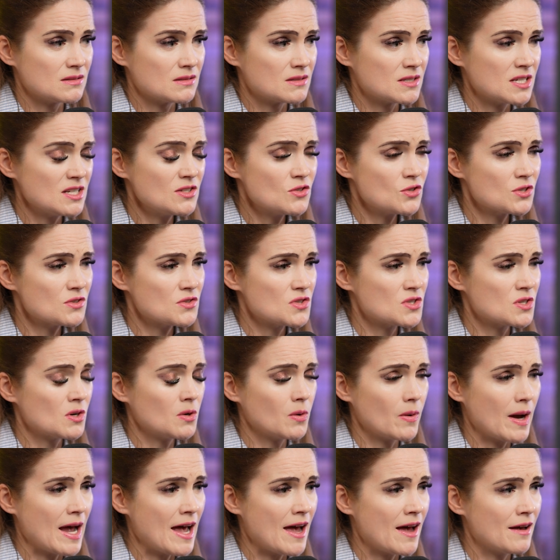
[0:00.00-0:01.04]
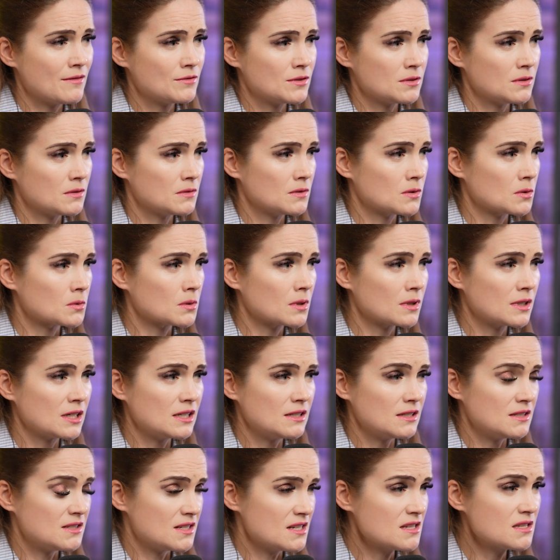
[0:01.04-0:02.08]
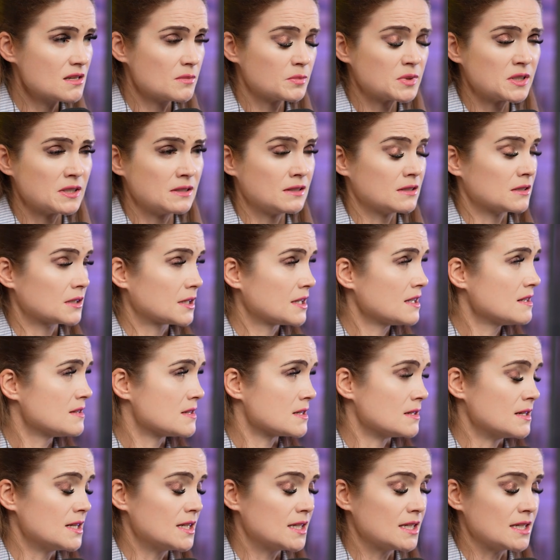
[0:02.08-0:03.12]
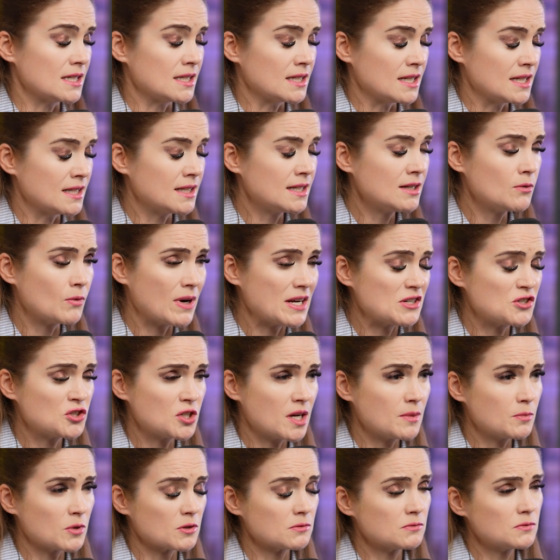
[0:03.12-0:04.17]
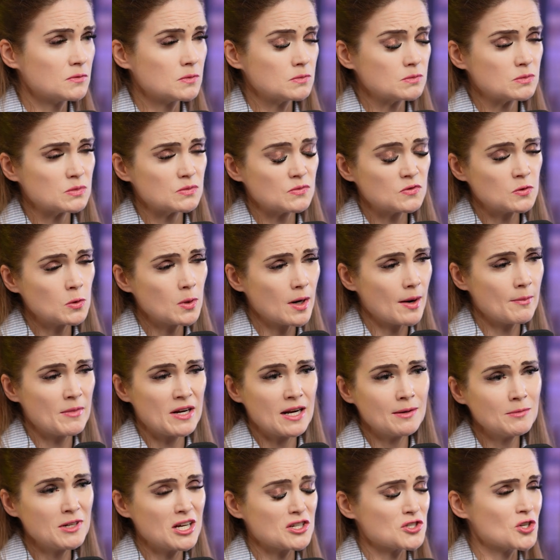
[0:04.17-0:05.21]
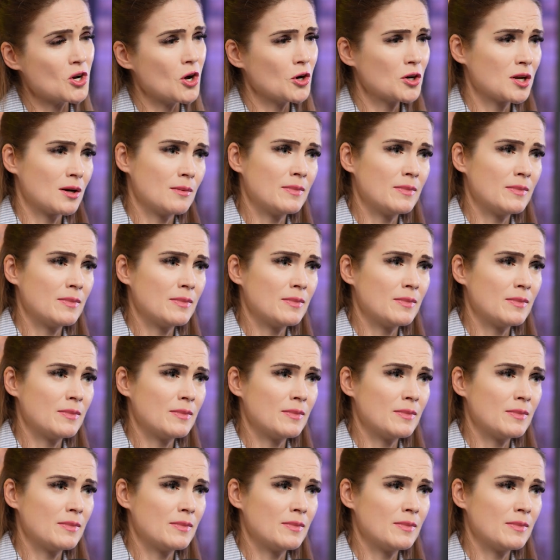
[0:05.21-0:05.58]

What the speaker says: teachers don't have the authority to discipline their kids in any way, shape, or form. And I'm not talking